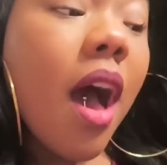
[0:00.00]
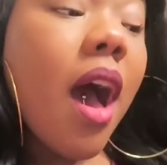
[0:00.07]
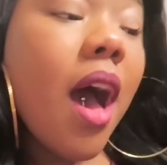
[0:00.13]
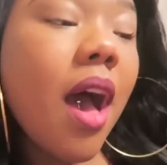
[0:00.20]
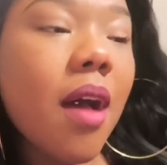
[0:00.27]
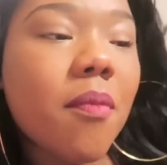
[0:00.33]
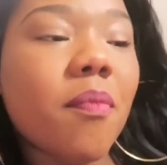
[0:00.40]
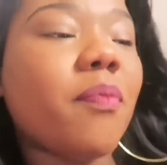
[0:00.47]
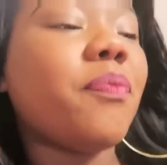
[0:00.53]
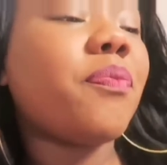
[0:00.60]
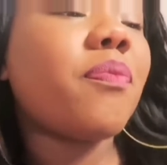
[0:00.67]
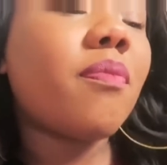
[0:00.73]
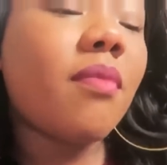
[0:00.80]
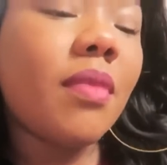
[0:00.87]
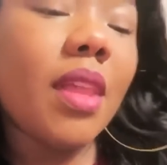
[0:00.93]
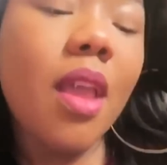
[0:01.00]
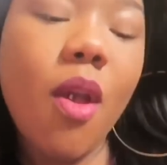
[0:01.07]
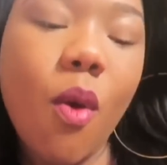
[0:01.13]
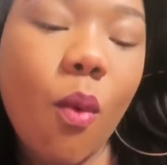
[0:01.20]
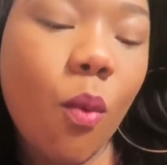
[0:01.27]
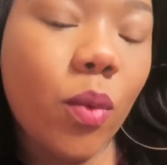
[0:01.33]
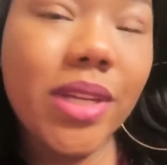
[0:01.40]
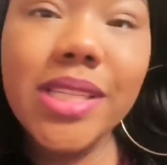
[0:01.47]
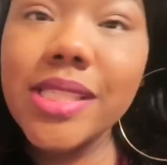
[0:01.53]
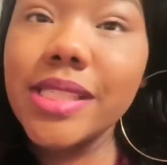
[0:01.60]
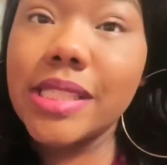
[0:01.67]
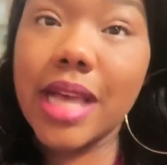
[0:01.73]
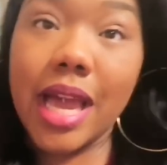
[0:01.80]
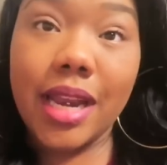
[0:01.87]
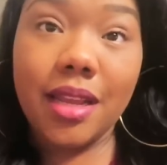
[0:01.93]
Um, we
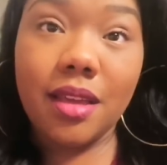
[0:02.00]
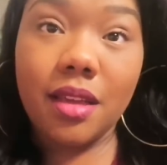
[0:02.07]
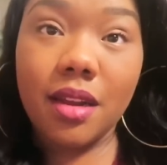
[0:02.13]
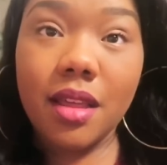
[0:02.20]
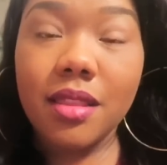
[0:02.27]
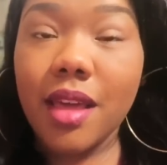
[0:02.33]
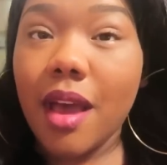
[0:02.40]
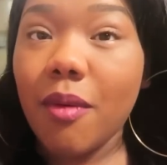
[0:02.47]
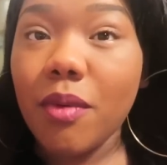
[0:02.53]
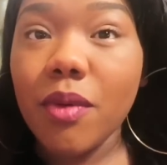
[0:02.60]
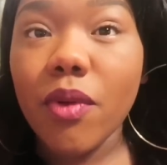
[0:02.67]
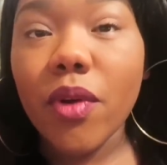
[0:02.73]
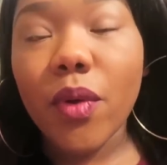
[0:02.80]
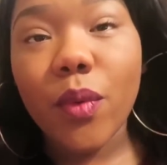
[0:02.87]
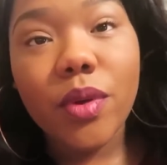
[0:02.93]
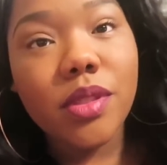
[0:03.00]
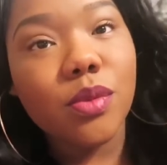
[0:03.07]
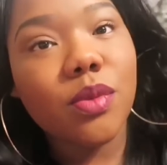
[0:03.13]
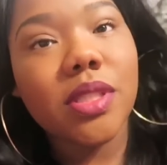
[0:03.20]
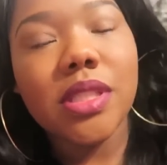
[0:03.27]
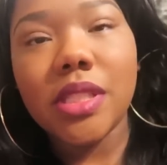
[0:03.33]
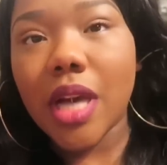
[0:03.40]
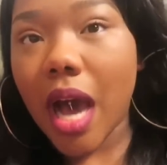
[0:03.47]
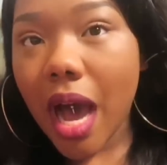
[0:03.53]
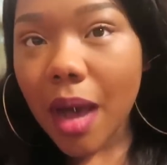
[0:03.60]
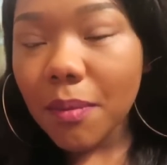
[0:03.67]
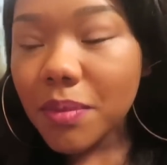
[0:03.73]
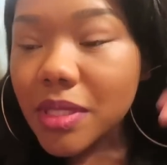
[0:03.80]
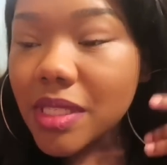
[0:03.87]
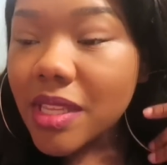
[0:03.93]
decided that we were going to
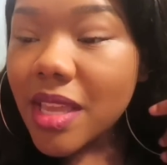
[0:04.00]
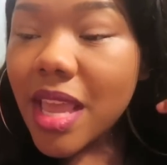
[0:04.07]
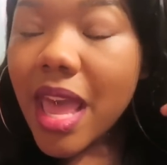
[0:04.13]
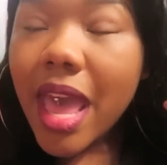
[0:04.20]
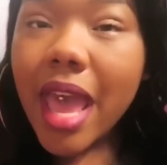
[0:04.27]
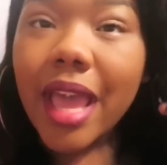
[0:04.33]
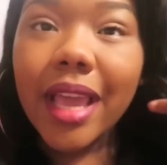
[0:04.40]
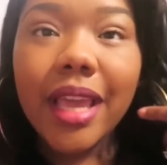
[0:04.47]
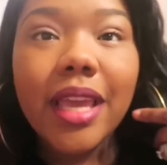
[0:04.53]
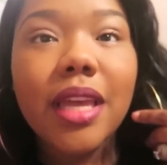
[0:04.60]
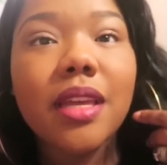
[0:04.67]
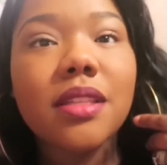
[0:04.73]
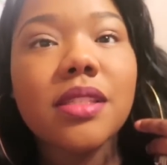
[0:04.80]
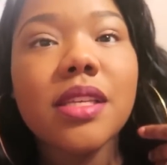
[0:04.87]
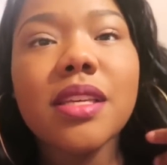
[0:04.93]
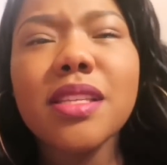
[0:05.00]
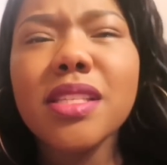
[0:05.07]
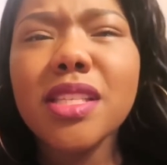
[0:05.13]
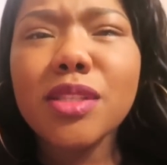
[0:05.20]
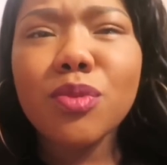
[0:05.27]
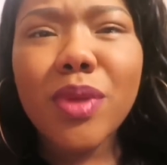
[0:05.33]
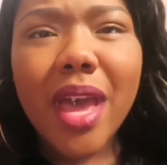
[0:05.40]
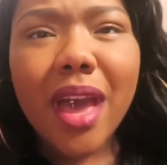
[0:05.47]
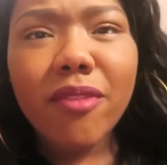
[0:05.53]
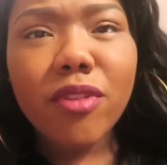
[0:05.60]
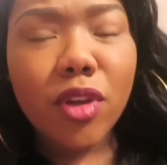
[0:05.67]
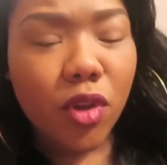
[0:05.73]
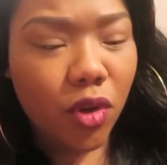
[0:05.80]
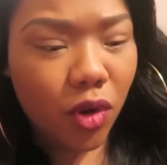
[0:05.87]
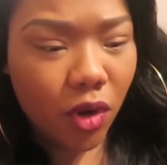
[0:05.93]
adopt and since we have
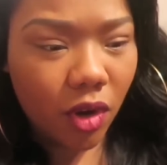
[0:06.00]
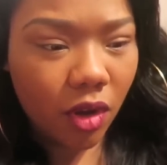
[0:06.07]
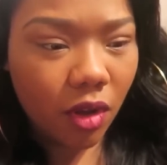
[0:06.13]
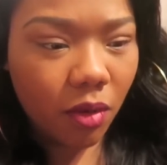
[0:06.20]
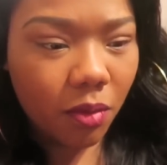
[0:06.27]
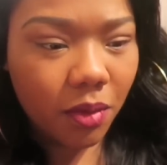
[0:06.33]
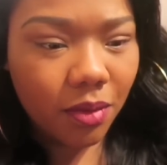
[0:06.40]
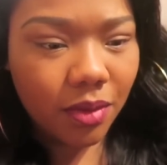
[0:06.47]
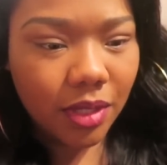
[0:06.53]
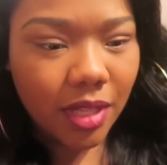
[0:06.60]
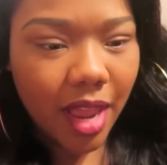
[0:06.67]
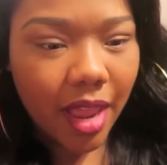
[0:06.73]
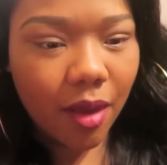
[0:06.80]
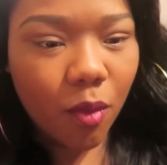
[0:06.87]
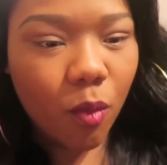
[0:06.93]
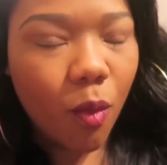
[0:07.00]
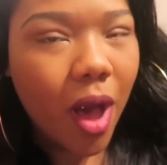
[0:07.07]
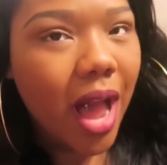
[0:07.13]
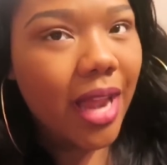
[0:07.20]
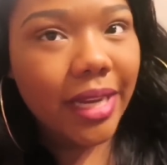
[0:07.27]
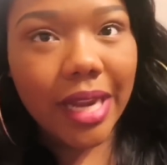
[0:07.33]
a girl, we were like, why